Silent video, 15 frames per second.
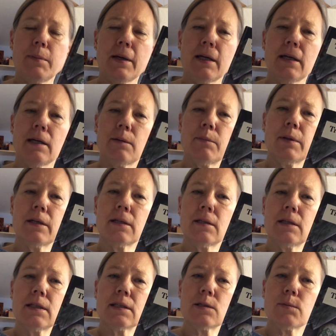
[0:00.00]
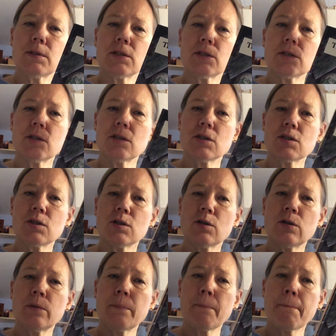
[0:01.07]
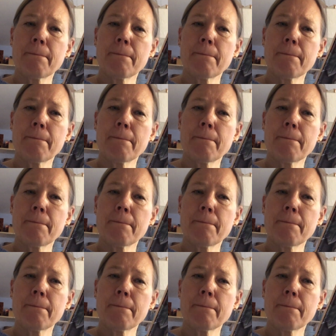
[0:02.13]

by the Swedish traditional